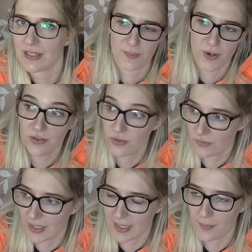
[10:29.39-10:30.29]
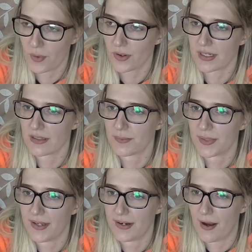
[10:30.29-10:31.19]
They're both really important,
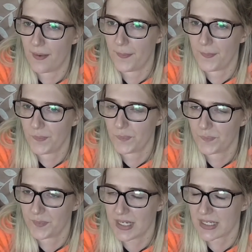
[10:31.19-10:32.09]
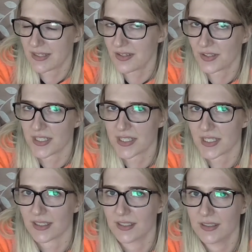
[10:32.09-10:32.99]
but um, yeah, it's interesting.